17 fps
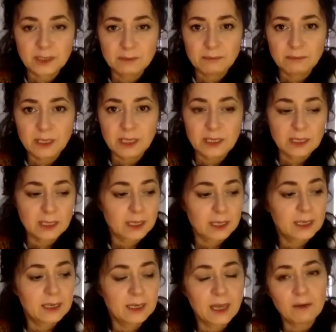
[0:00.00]
in media,
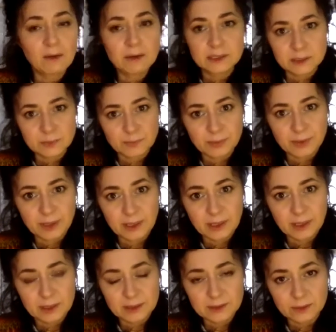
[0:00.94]
and now it's spreading
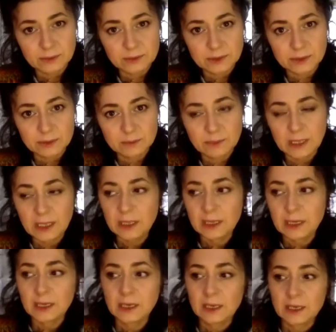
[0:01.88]
in social
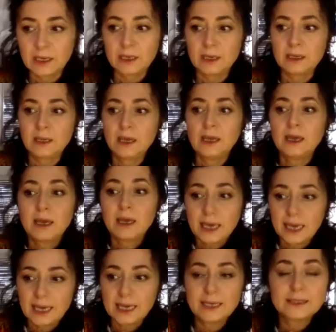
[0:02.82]
media
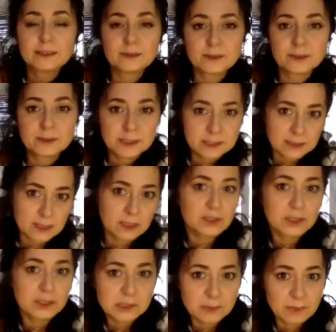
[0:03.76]
and to the
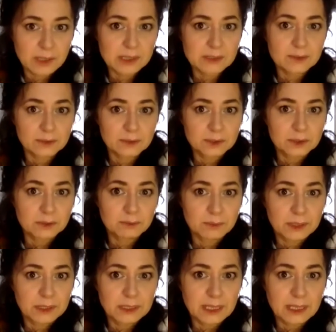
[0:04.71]
discussions about social
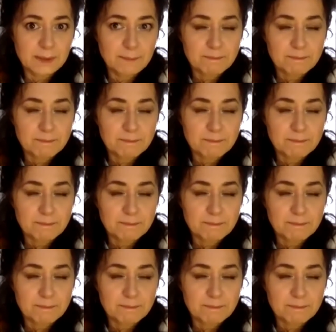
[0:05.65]
media.